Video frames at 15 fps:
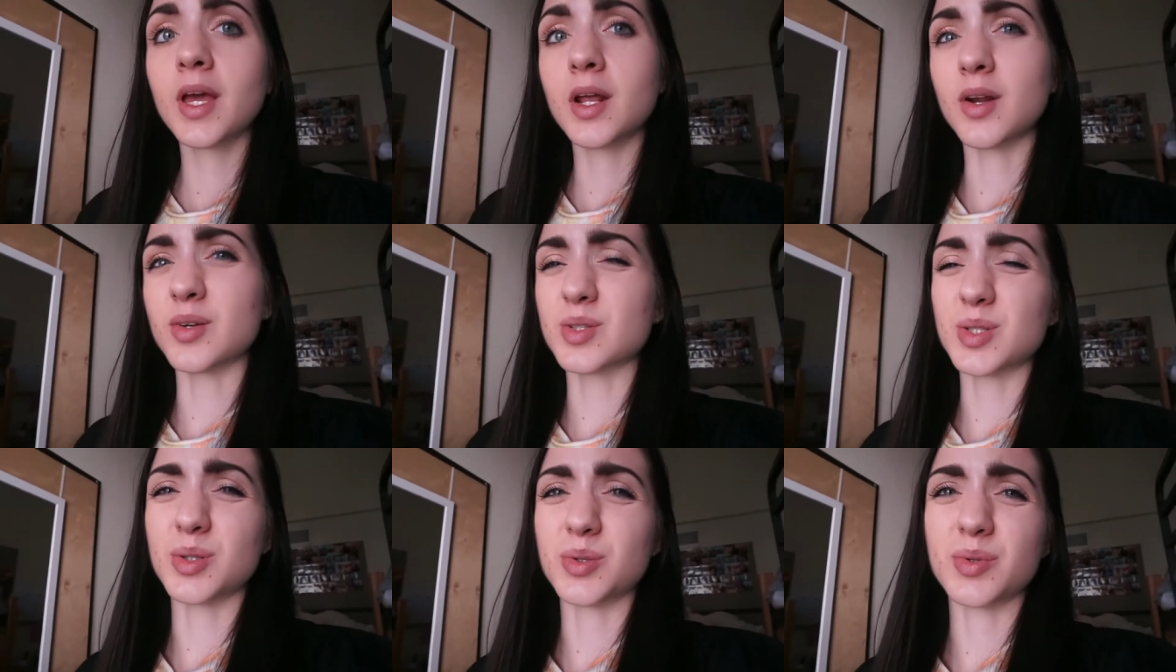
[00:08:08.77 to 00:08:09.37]
And
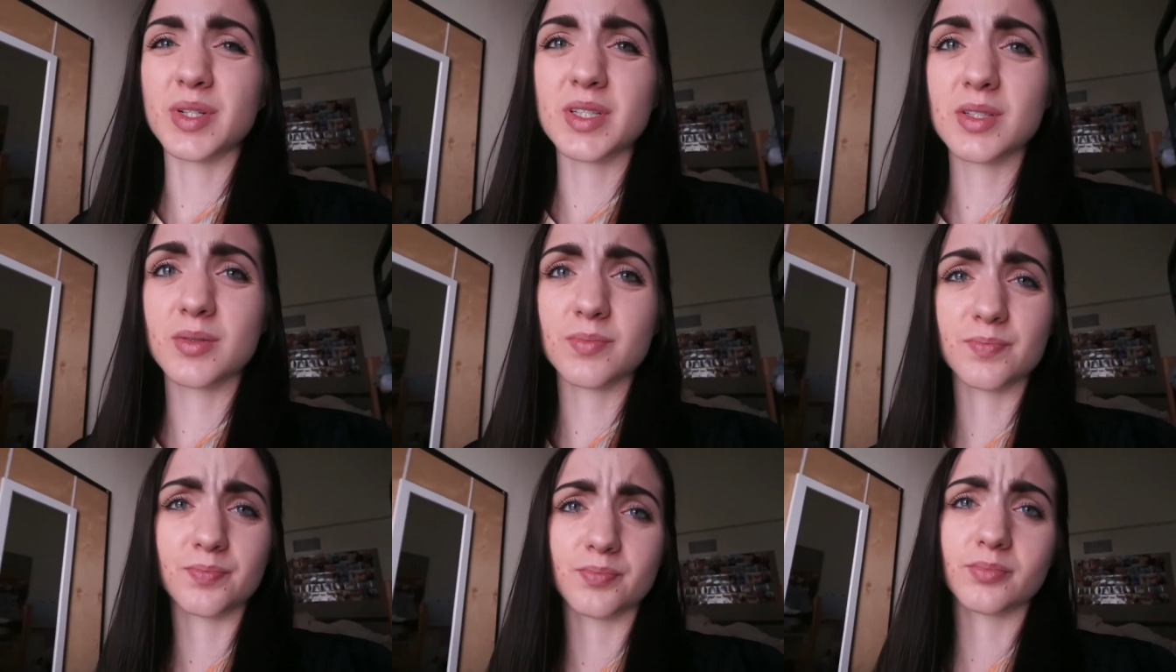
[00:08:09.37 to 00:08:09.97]
also it's
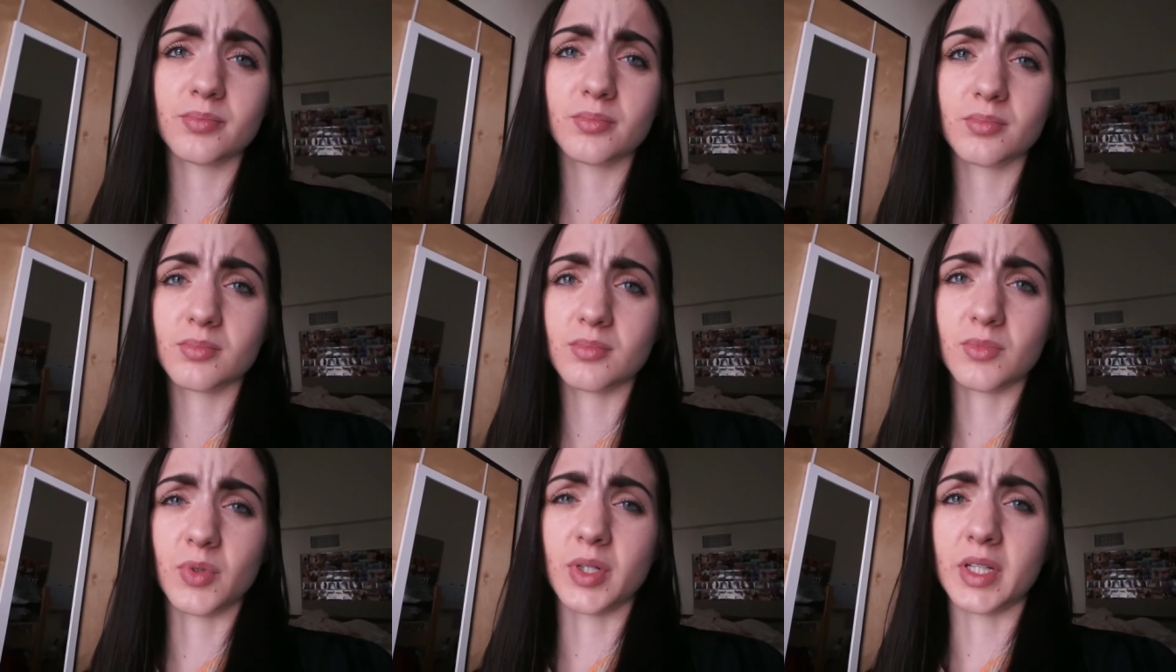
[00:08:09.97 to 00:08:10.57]

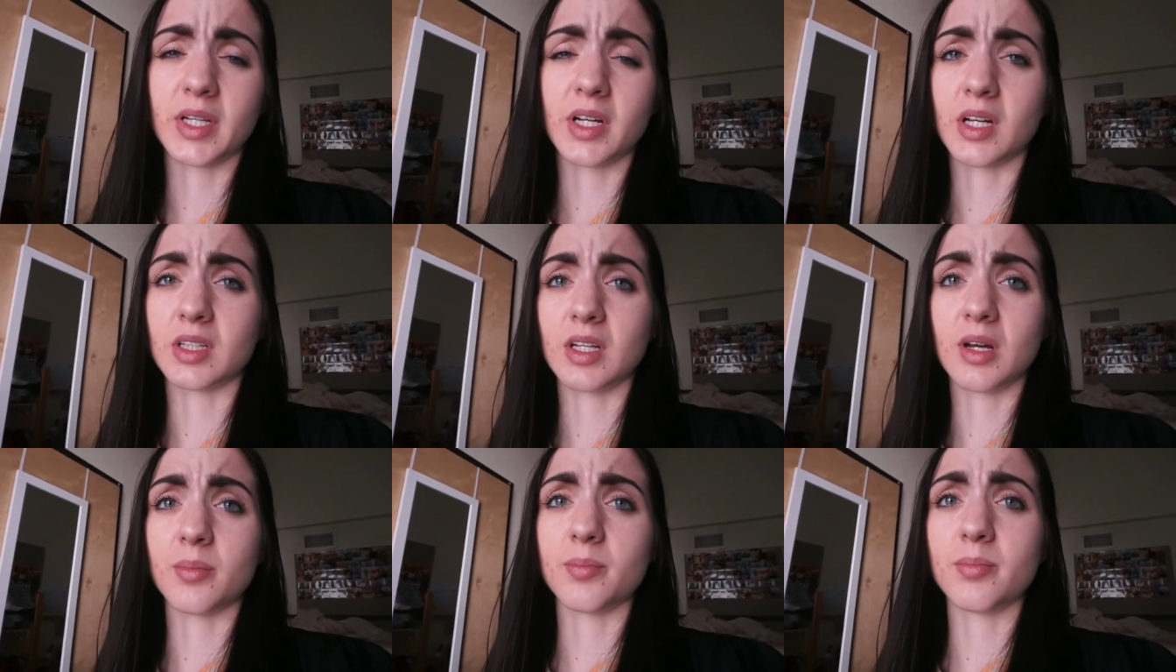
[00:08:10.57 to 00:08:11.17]
really not
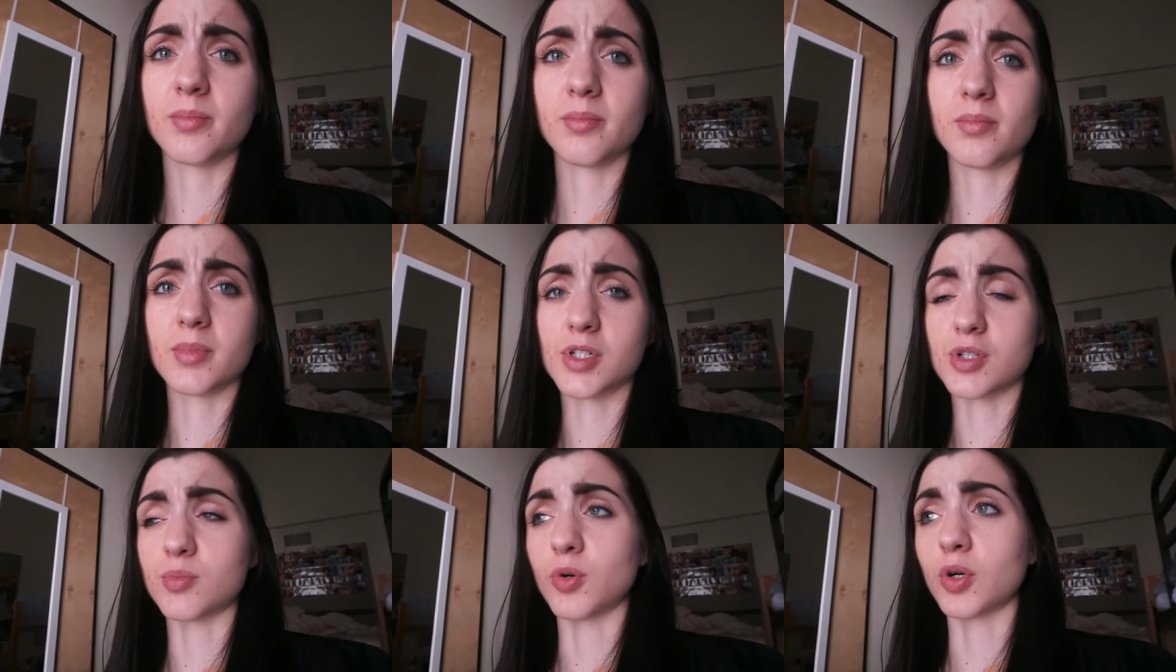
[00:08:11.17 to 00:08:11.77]
that
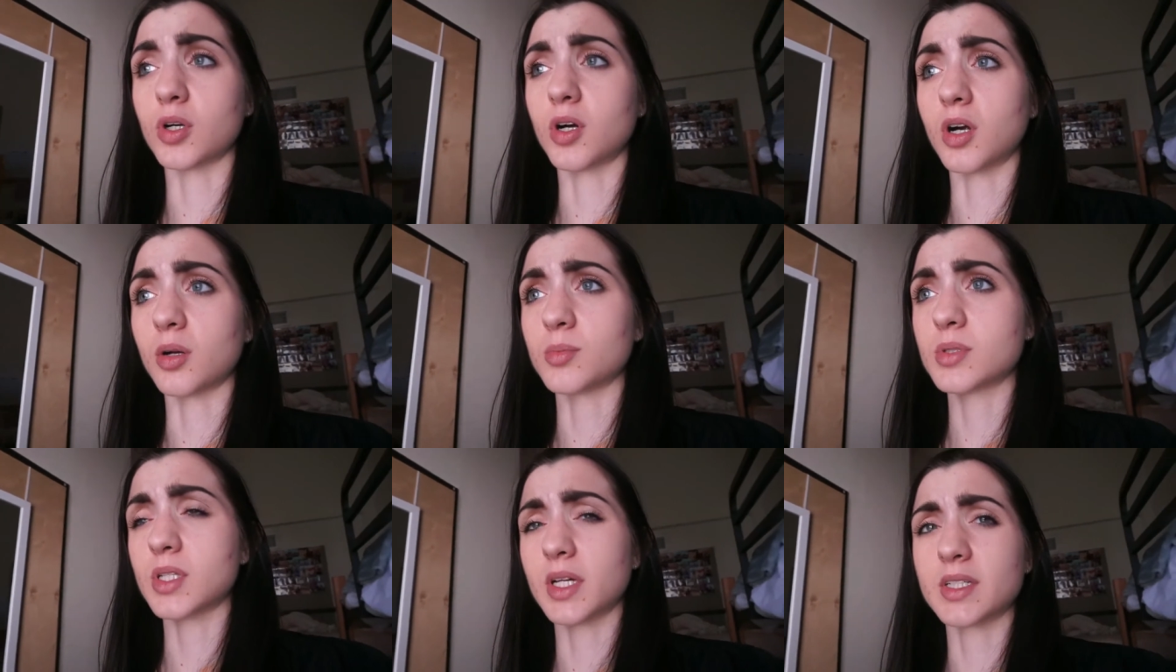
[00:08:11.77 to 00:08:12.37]
much more
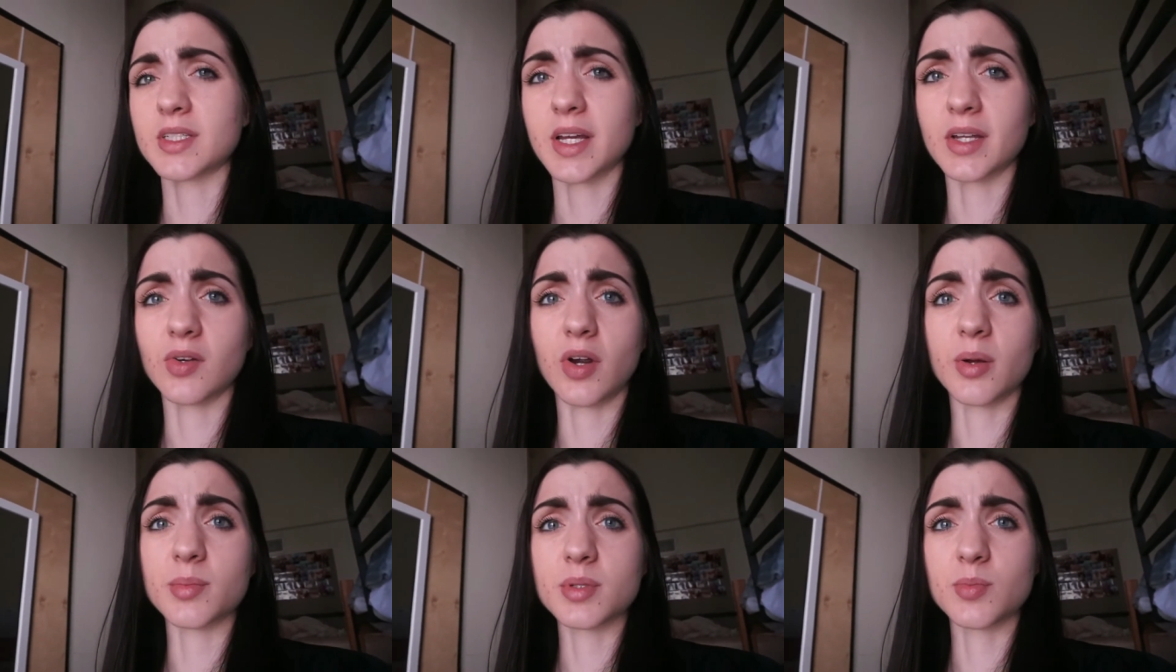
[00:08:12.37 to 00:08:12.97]
carbs, like 10
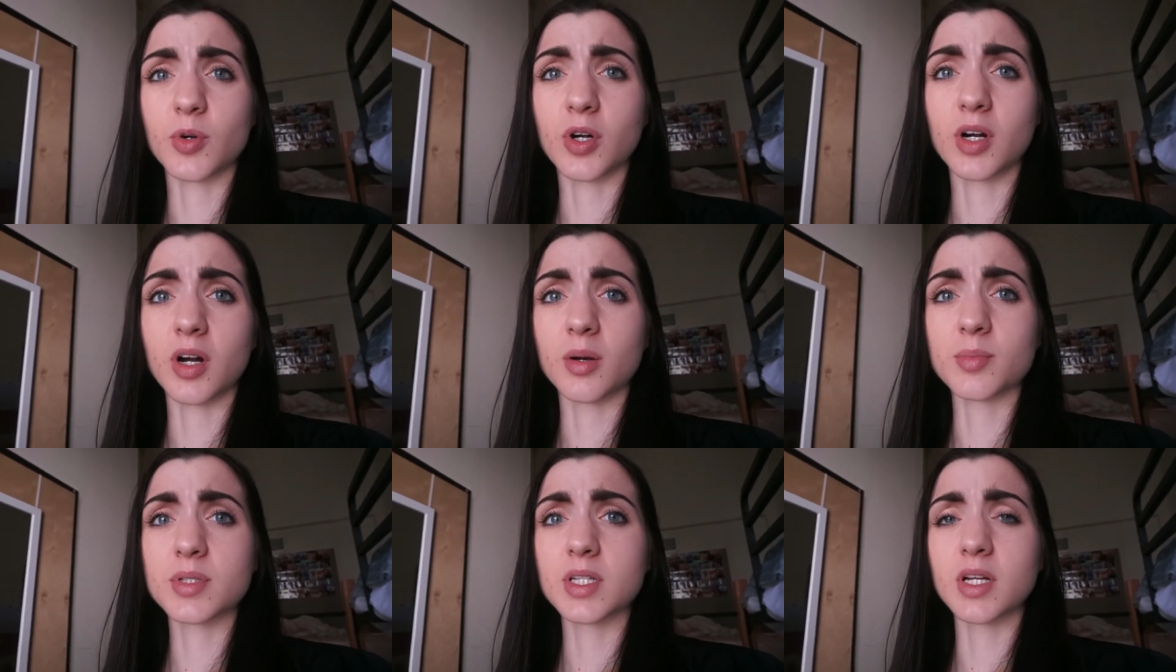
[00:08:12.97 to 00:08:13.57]
grams more
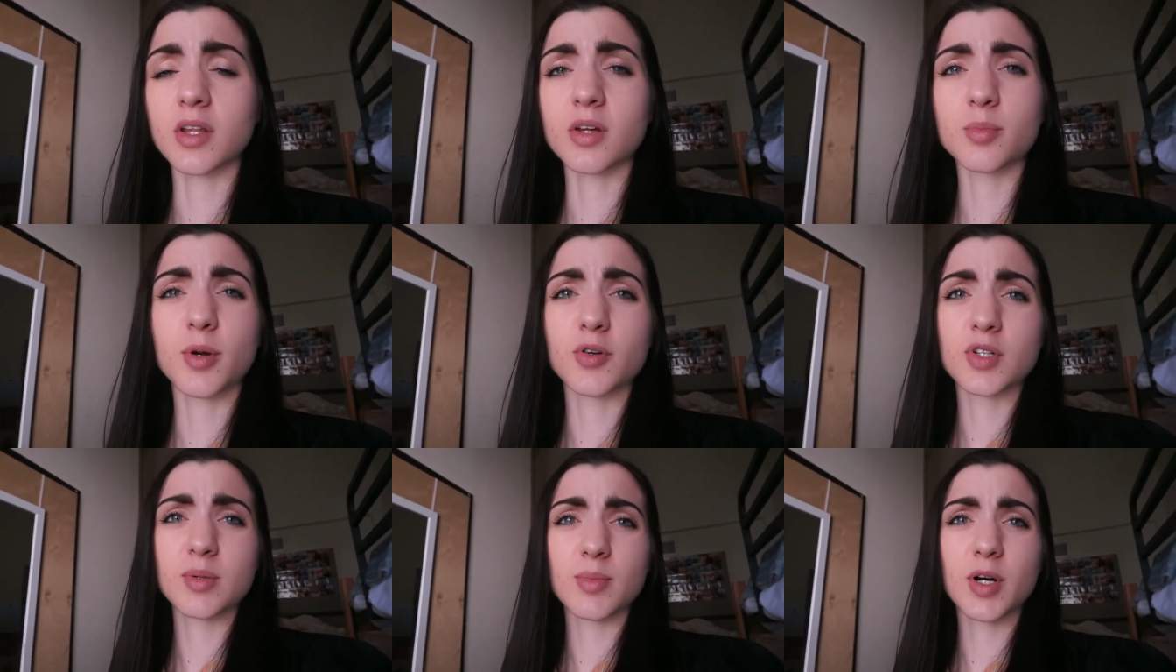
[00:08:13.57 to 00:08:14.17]
carbs than other
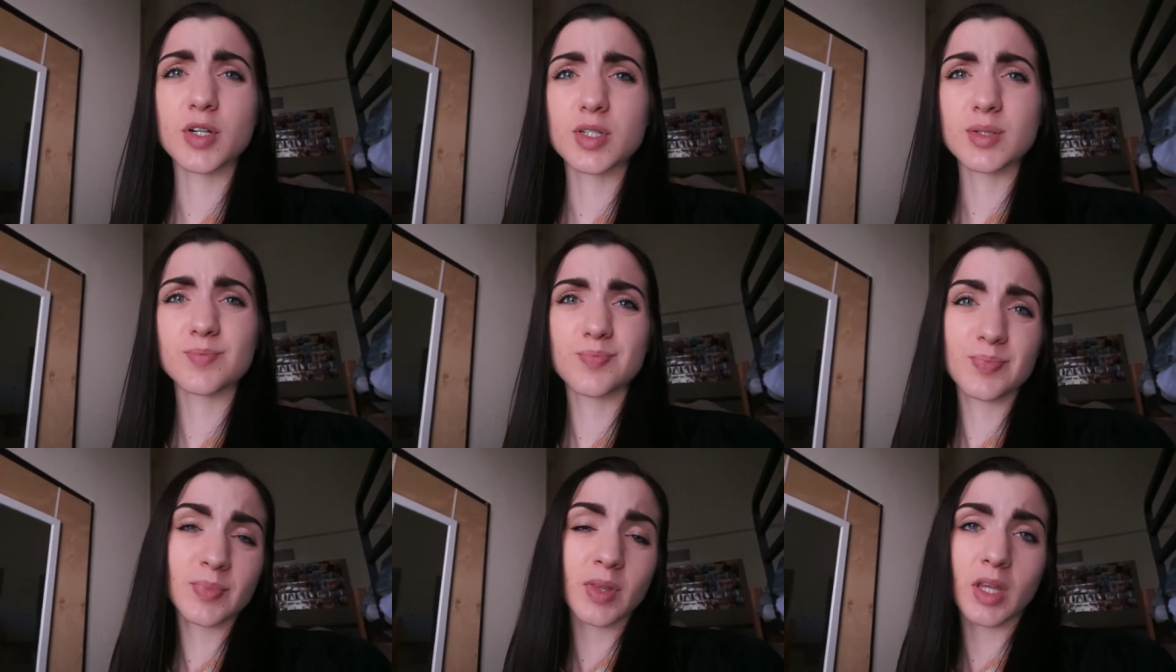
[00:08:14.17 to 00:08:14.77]
protein bars,
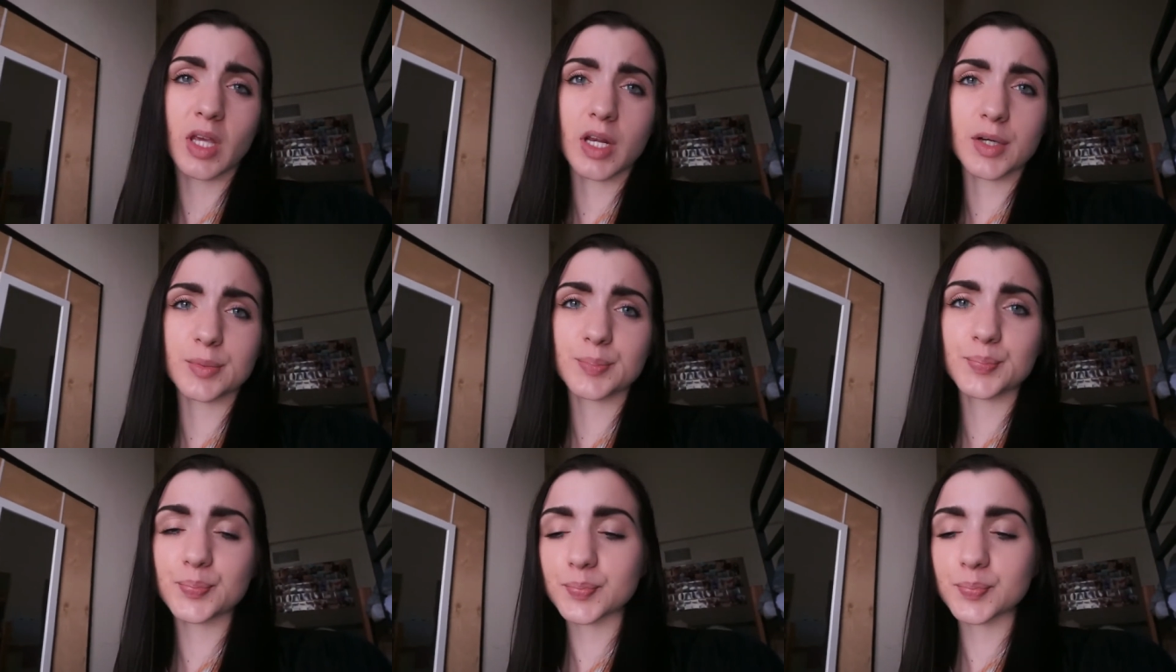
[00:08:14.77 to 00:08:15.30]
you know?